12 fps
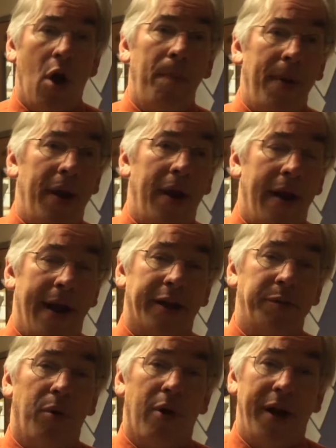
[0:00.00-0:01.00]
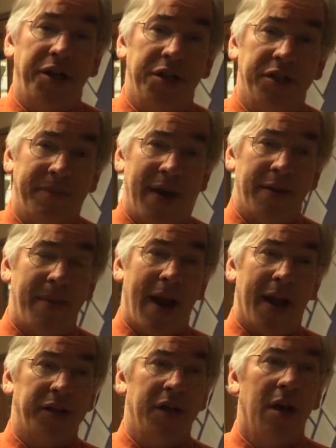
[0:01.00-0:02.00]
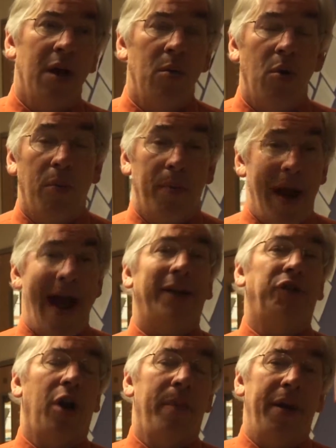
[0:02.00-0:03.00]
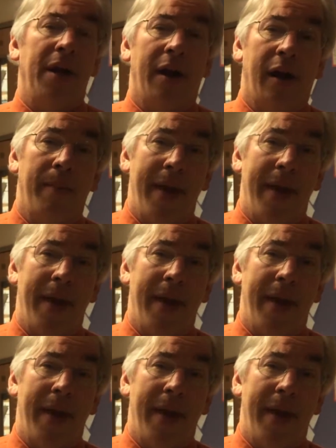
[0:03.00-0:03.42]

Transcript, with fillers: open-ended explorations in mathematics will naturally be done in a